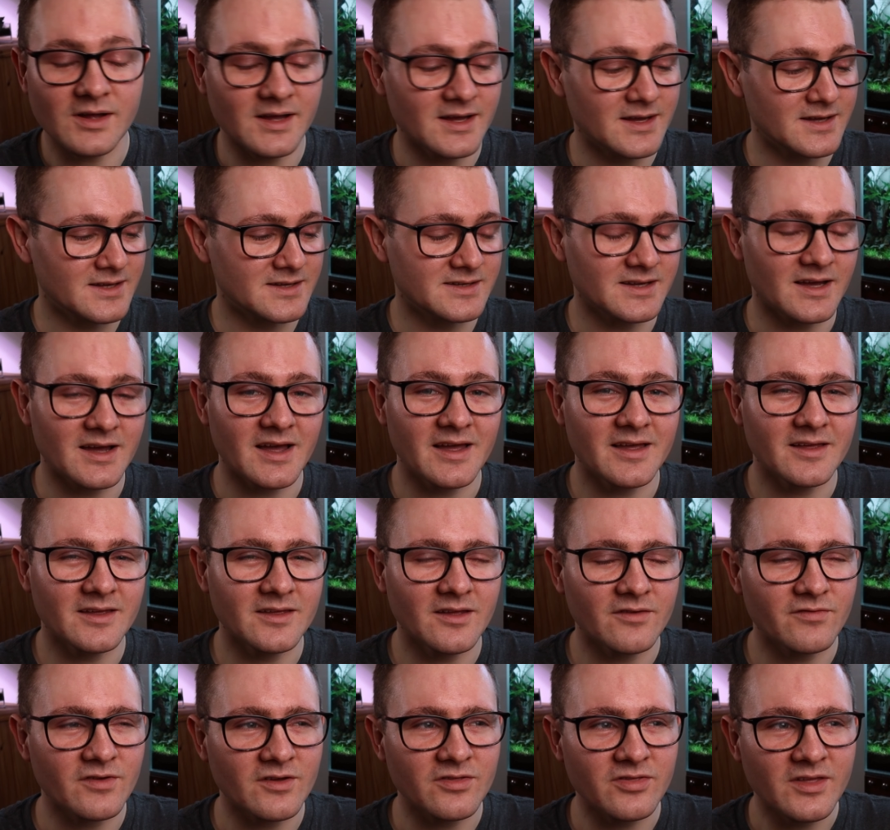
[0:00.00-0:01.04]
and
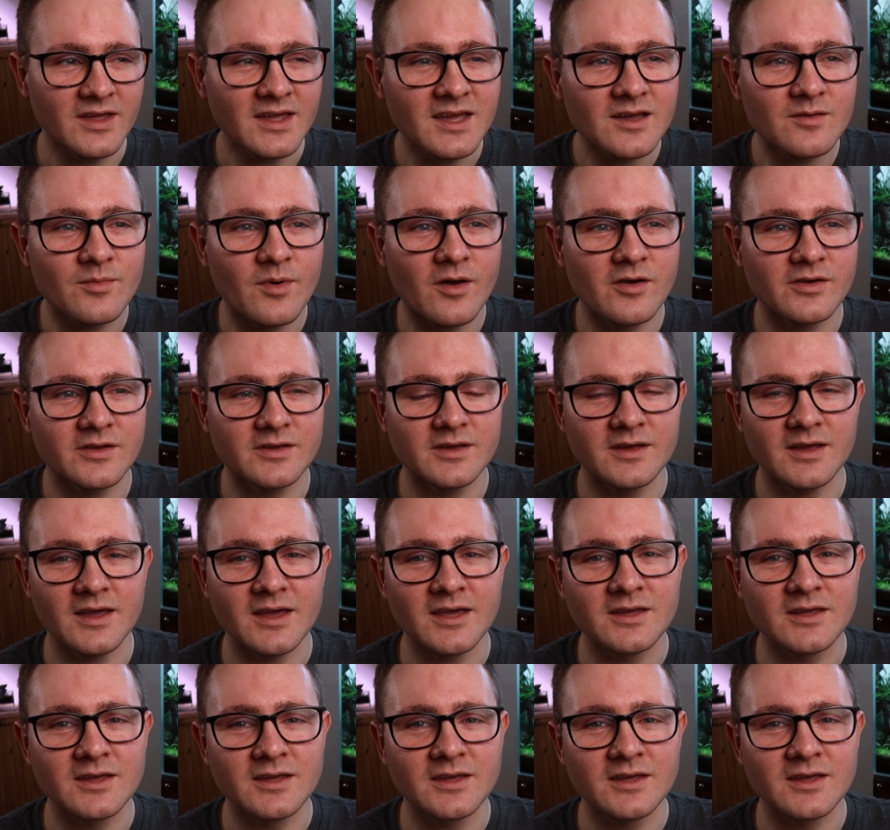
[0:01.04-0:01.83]
if I think about it,